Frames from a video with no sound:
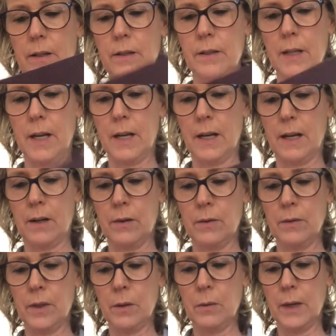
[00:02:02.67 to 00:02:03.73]

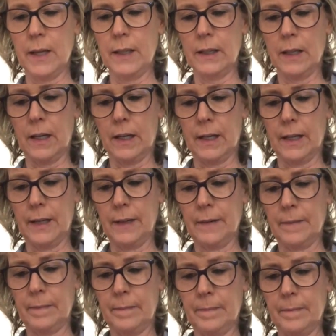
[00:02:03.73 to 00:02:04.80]
down the white line
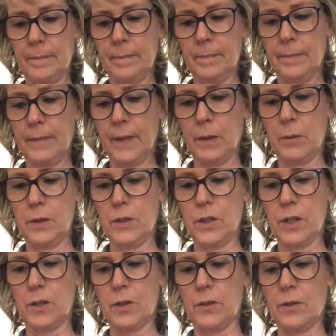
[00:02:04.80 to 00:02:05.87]
that we
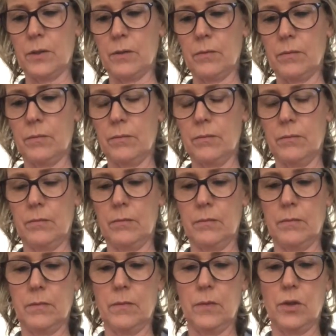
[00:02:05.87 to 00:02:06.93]
just
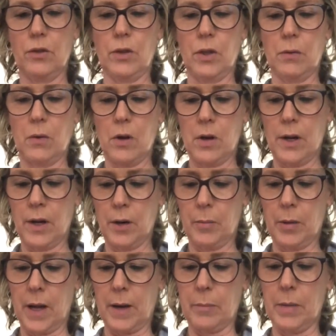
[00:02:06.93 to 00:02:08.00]
drew on our
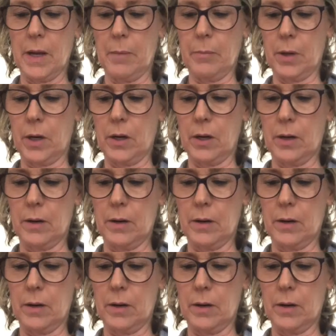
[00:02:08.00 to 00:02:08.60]
black paper.